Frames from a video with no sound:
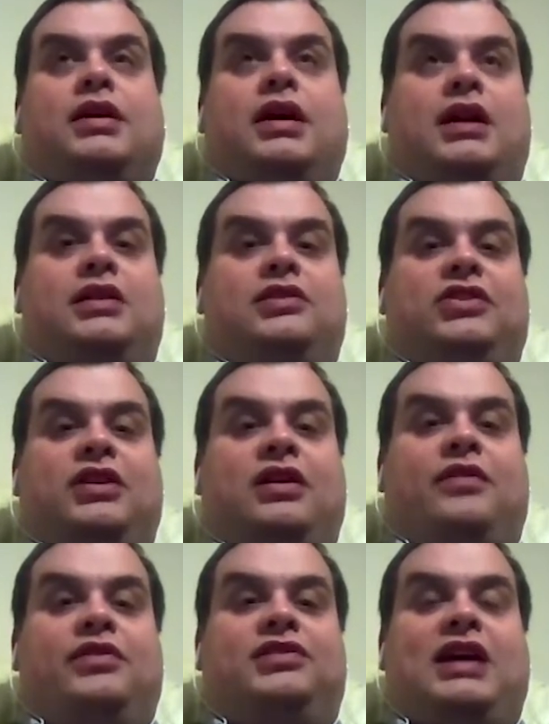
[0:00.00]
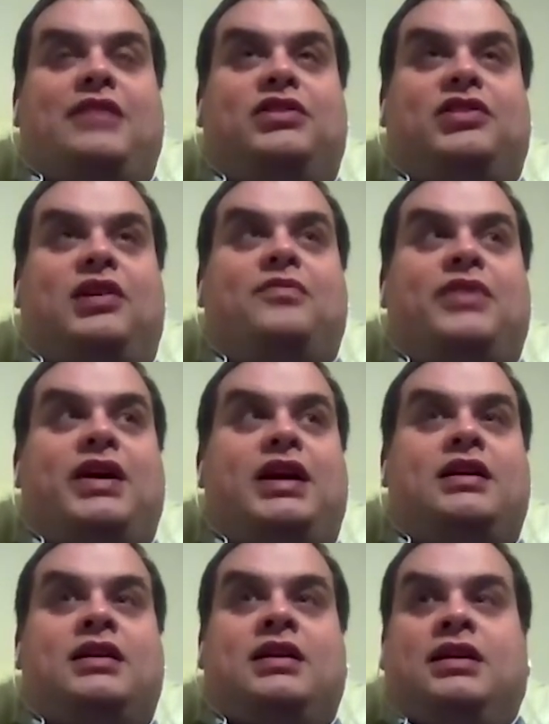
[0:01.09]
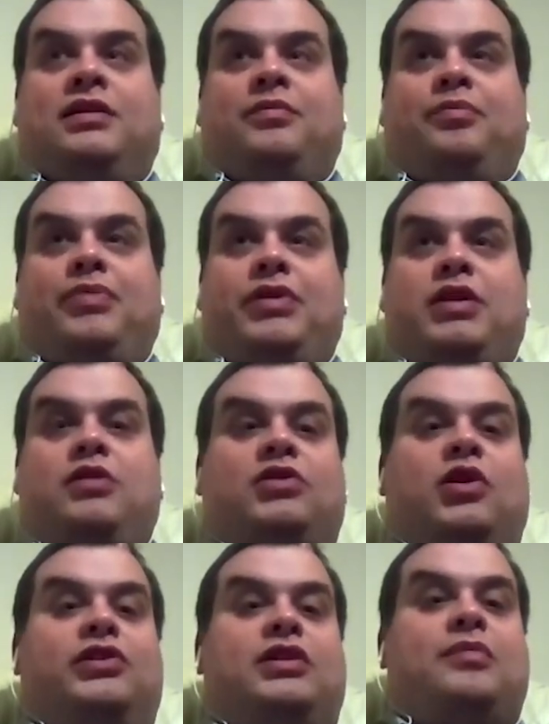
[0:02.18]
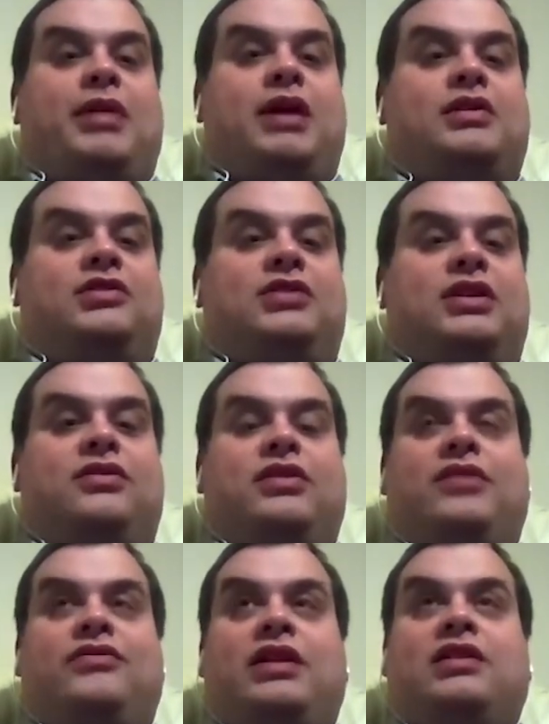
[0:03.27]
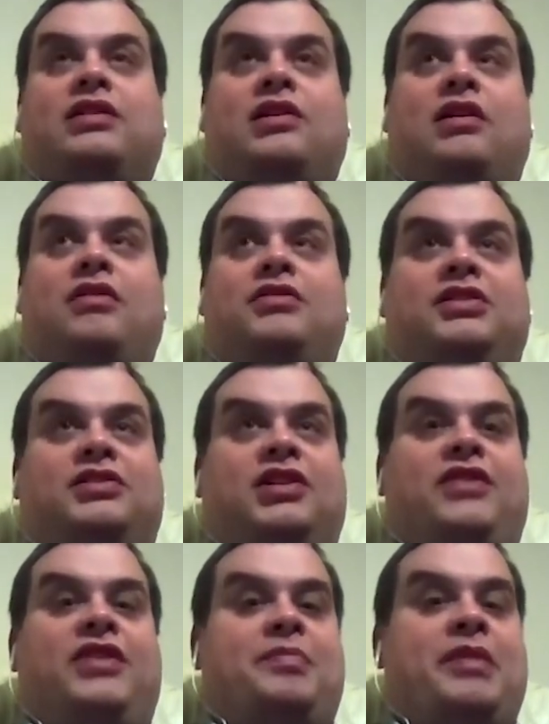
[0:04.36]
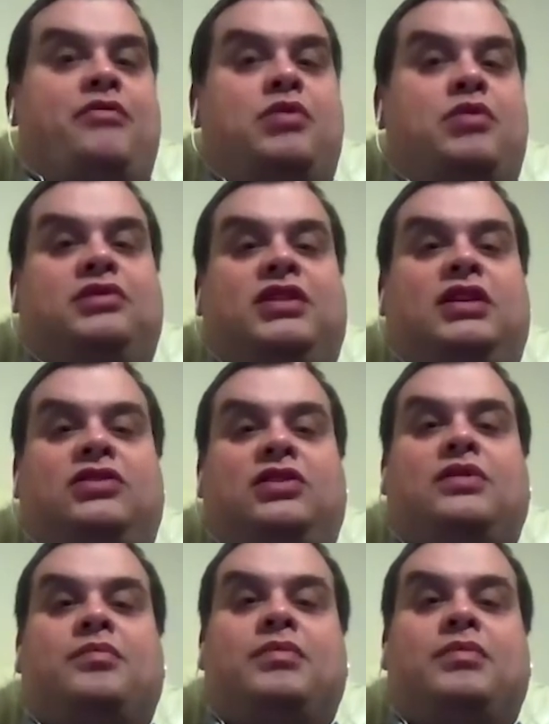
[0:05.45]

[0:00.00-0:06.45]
and obviously every time they used Honda components in the car and design, they had to pay a royalty to them.